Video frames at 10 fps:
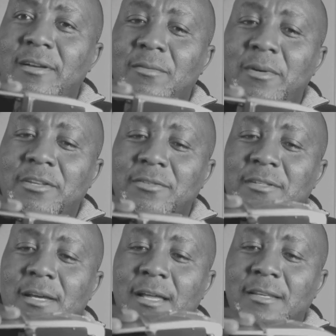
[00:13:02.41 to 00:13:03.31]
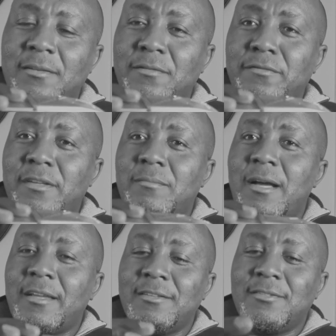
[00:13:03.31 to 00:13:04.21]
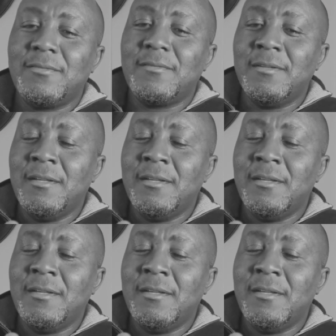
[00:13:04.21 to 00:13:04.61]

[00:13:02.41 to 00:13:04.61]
And when you're done, it will feed back into